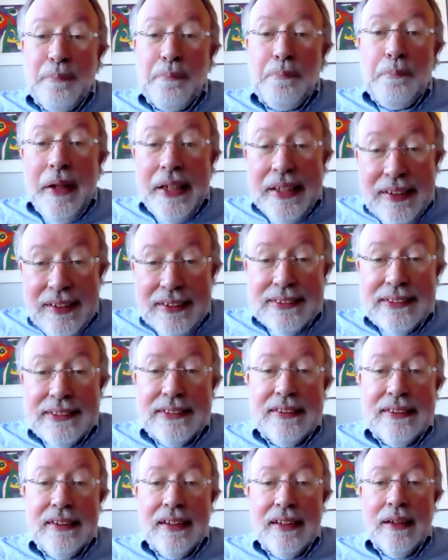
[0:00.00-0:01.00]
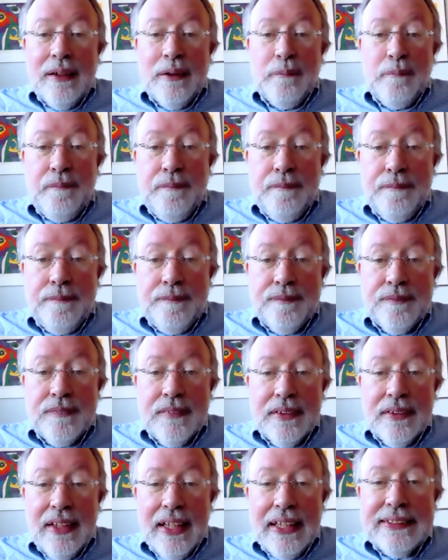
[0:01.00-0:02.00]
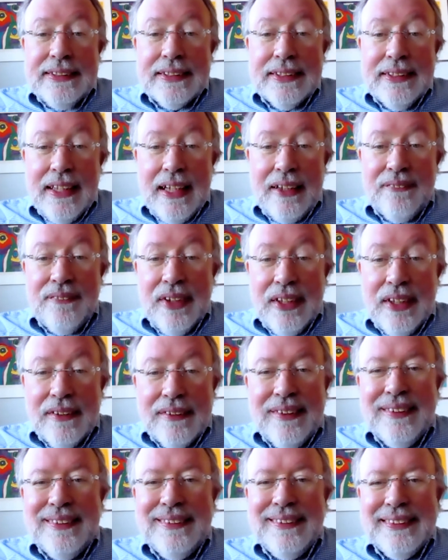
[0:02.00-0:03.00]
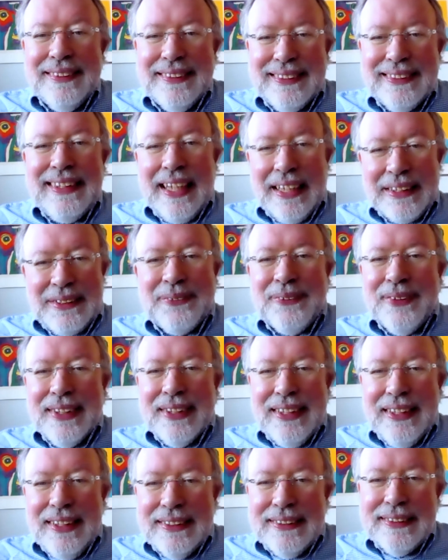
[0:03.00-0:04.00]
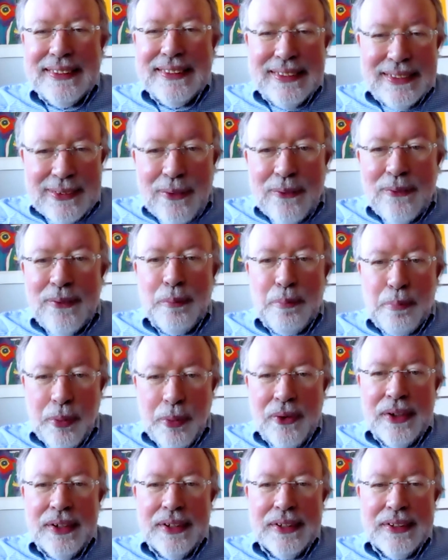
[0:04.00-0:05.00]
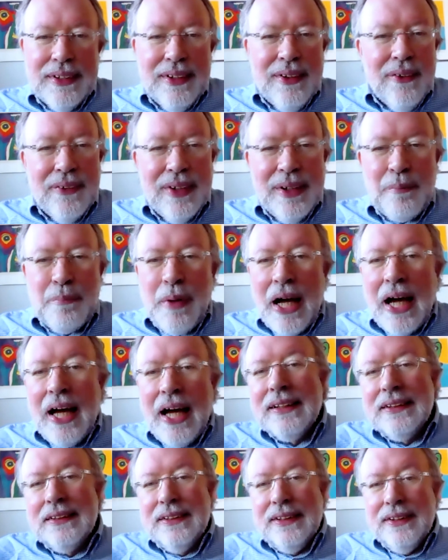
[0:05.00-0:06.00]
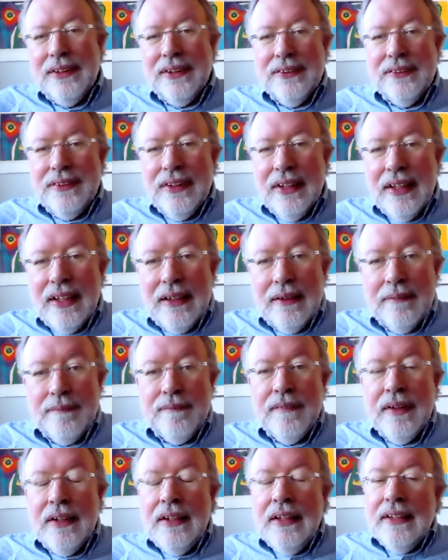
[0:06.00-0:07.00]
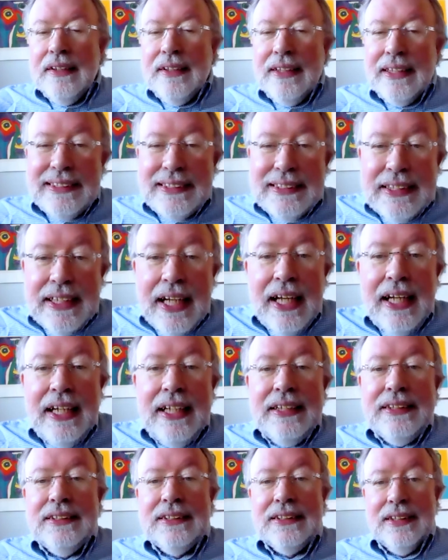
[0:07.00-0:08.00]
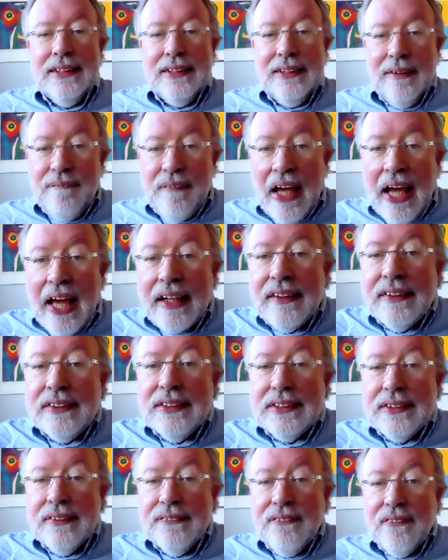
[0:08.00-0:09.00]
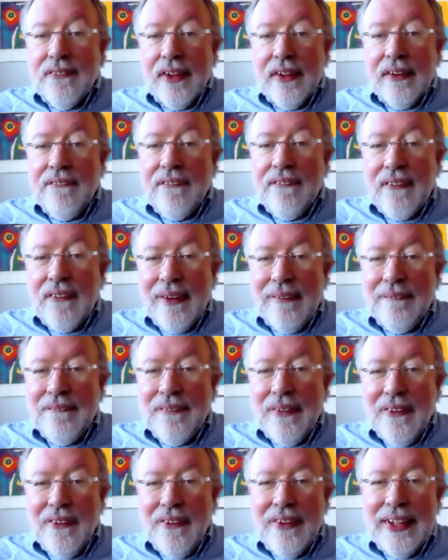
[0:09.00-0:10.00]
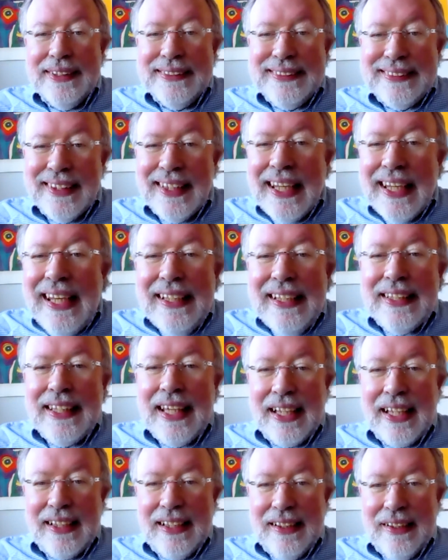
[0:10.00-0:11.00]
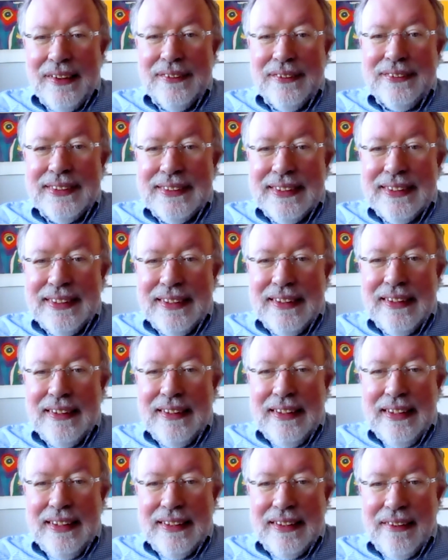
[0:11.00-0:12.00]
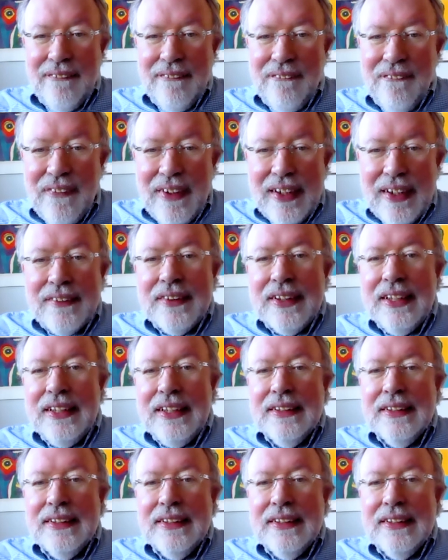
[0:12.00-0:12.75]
biggest lesson that we learned is scheduling is so important. Going back to the change in the patterns of work for employees, laying that out in a very